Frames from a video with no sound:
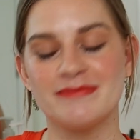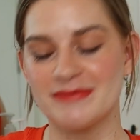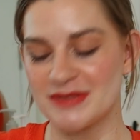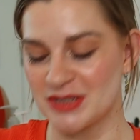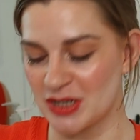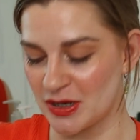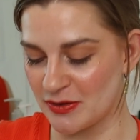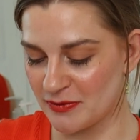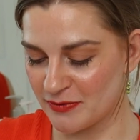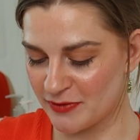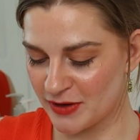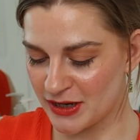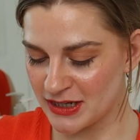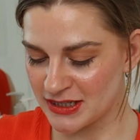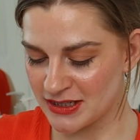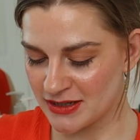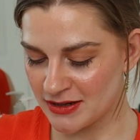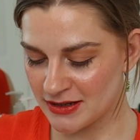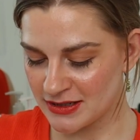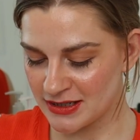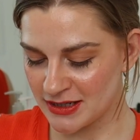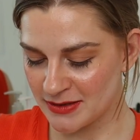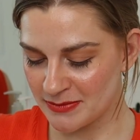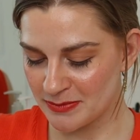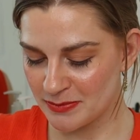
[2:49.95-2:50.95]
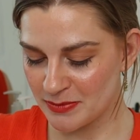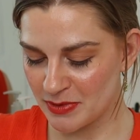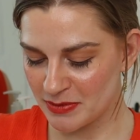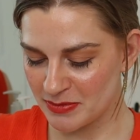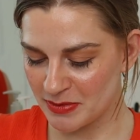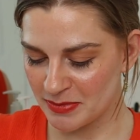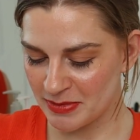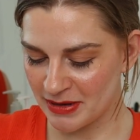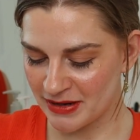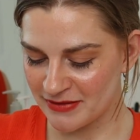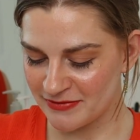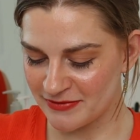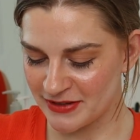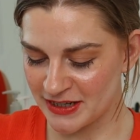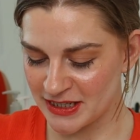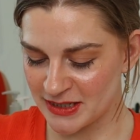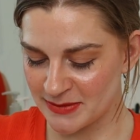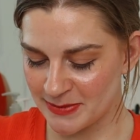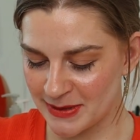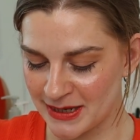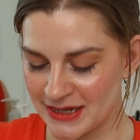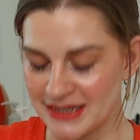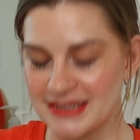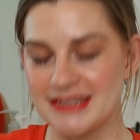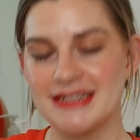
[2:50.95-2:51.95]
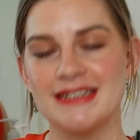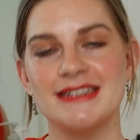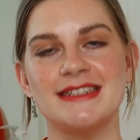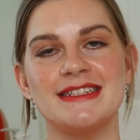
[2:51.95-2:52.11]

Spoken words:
So first item, Bobbi Brown Face Base,